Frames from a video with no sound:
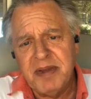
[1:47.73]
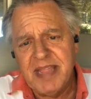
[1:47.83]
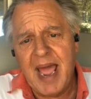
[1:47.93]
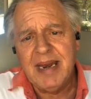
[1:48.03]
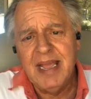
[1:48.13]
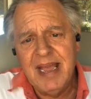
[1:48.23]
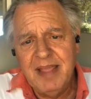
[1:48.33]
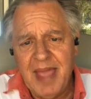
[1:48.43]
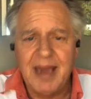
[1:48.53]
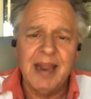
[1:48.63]
And that
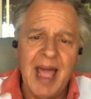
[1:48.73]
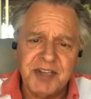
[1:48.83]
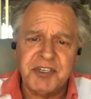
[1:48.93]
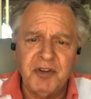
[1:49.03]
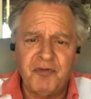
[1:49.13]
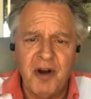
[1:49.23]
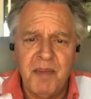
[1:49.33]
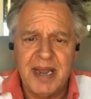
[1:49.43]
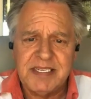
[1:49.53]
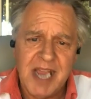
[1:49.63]
lasted from
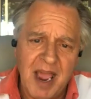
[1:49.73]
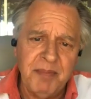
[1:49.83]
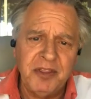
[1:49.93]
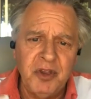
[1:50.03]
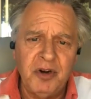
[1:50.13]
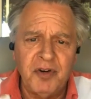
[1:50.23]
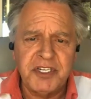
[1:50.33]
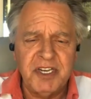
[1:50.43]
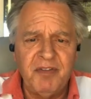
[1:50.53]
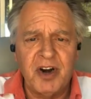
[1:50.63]
my time at the
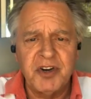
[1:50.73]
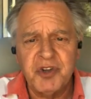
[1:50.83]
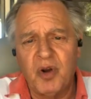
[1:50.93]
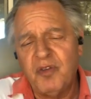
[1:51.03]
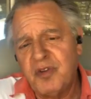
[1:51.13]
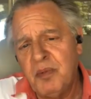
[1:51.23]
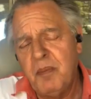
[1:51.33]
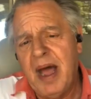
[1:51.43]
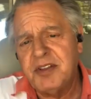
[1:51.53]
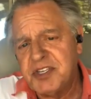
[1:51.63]
University of Arizona from
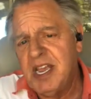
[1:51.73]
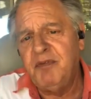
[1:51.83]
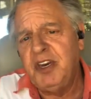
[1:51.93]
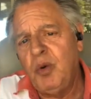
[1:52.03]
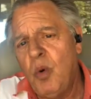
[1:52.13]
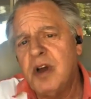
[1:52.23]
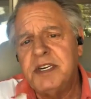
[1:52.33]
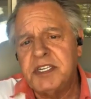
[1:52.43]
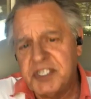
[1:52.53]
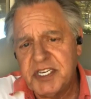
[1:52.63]
about
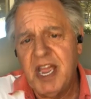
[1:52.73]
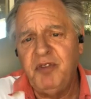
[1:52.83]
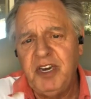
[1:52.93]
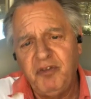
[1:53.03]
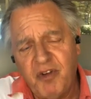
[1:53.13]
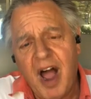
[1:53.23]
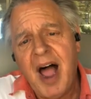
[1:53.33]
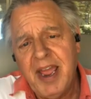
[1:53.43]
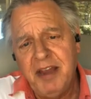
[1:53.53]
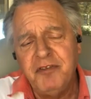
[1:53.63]
71 to
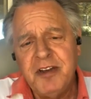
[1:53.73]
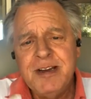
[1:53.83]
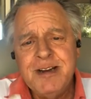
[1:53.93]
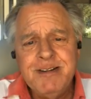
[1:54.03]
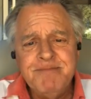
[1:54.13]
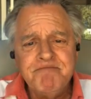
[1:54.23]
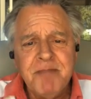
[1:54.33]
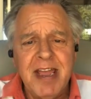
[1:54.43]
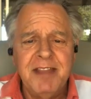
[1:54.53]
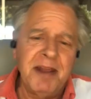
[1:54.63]
75.
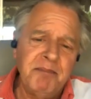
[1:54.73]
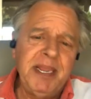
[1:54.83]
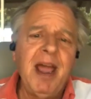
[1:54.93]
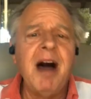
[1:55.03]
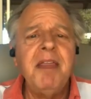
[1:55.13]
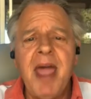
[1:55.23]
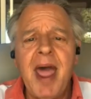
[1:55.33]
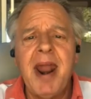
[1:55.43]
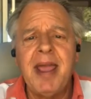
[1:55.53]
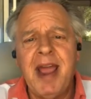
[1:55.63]
And then beyond
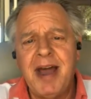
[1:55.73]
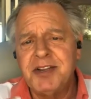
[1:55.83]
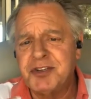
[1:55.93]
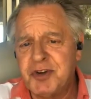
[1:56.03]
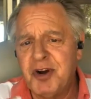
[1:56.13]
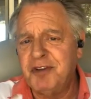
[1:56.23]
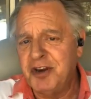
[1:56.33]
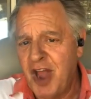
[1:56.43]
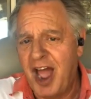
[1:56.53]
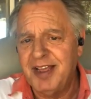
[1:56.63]
that, I kind of served
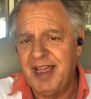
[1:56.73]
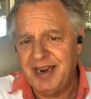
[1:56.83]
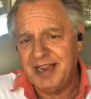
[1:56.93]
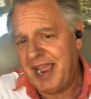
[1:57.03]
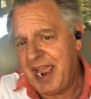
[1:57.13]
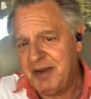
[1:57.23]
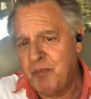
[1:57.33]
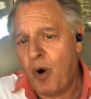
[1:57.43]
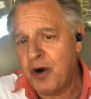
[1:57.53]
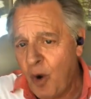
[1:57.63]
in a
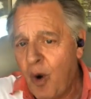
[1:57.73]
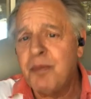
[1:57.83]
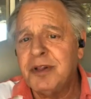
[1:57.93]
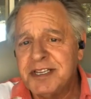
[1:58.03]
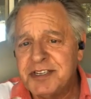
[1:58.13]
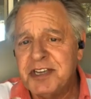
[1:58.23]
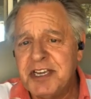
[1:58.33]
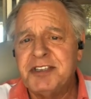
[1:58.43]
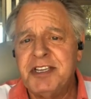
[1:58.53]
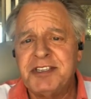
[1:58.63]
more normal
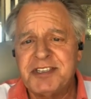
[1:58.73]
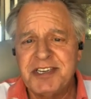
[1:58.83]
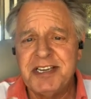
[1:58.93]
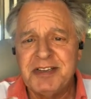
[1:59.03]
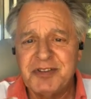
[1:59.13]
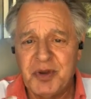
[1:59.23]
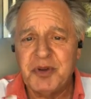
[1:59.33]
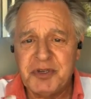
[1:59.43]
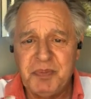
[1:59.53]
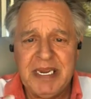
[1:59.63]
existence, so
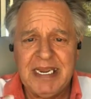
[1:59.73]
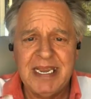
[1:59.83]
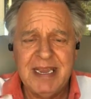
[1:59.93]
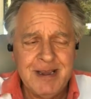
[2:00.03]
to speak.